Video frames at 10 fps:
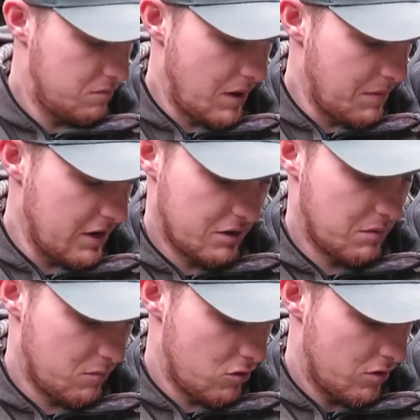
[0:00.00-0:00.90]
maybe a little
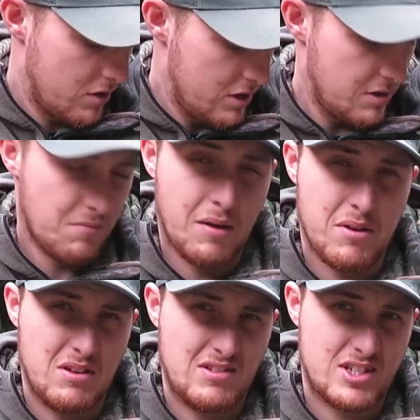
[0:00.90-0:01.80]
bit more,
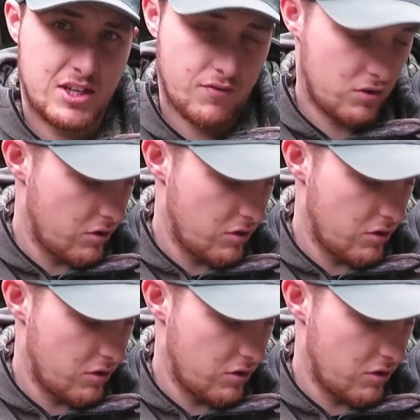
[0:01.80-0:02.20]
maybe 7